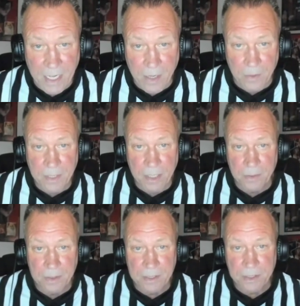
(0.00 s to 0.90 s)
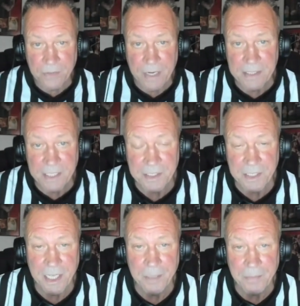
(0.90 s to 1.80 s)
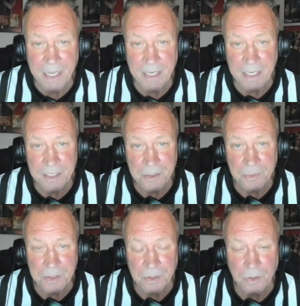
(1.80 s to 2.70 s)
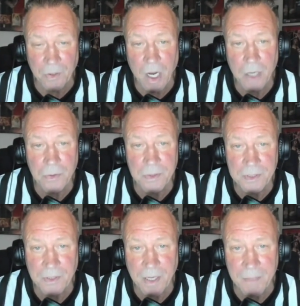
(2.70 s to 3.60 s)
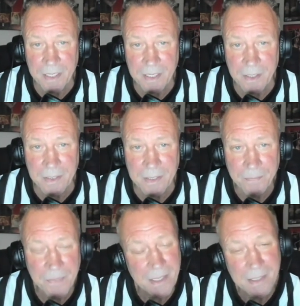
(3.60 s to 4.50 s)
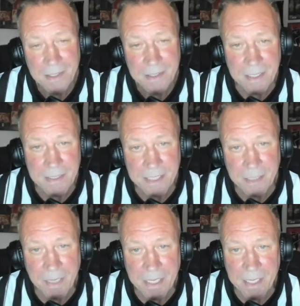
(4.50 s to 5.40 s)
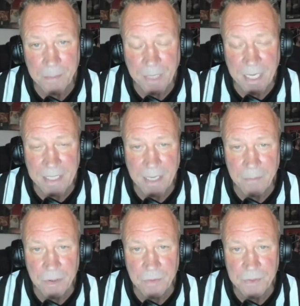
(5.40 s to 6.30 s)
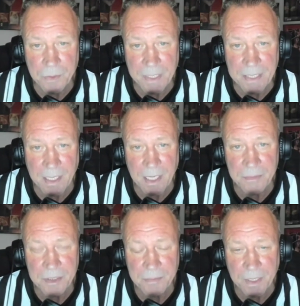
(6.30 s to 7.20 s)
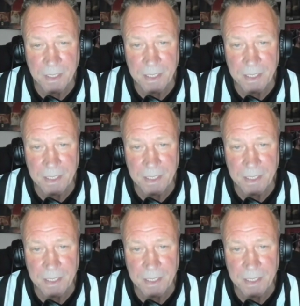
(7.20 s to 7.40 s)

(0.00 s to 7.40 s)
how, you know, the transition of him getting into was a little awkward. So, I mean, you know, it didn't seem like he applied that move too many times. But